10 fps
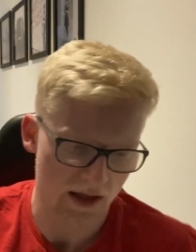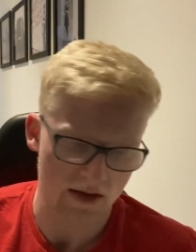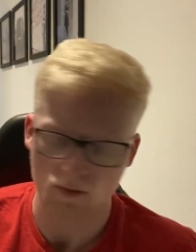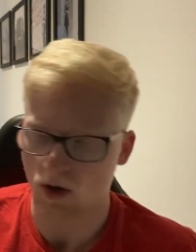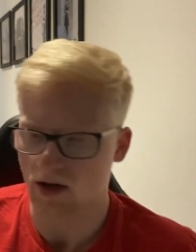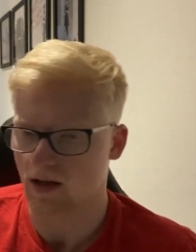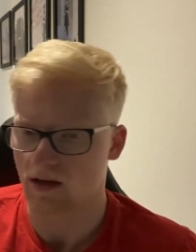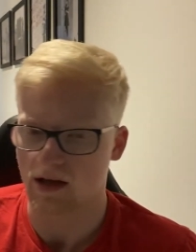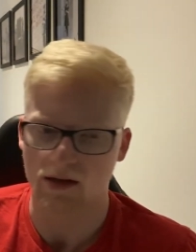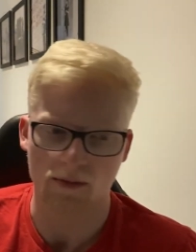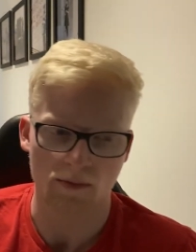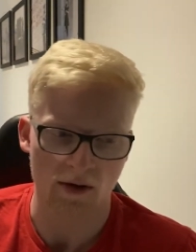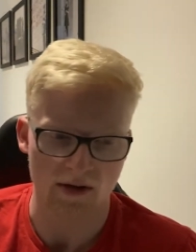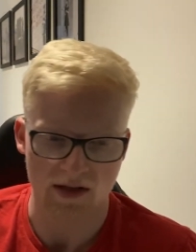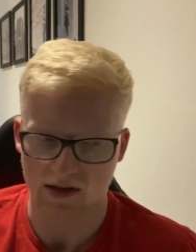need to wind their neck in
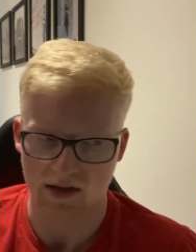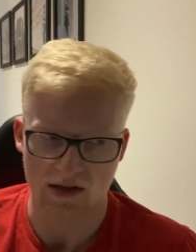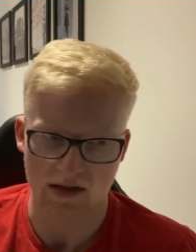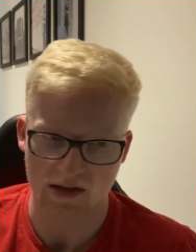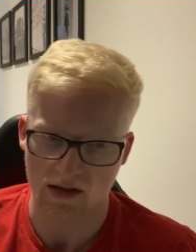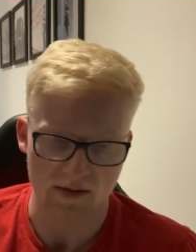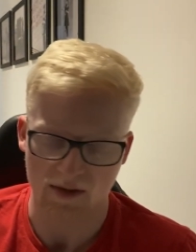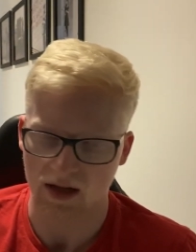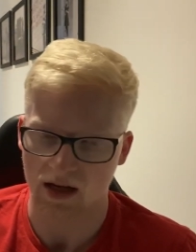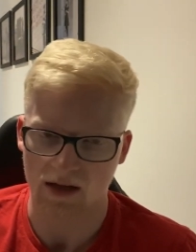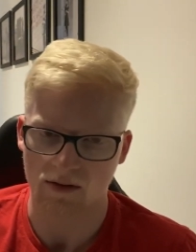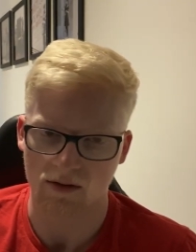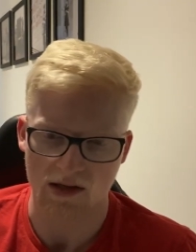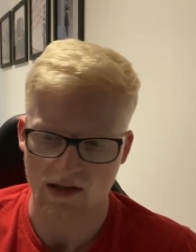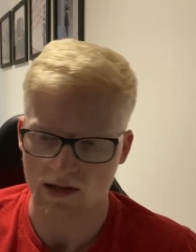because it just does my nutting,
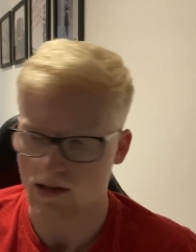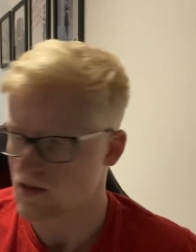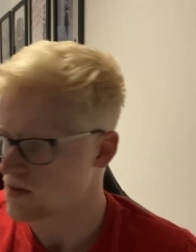honestly.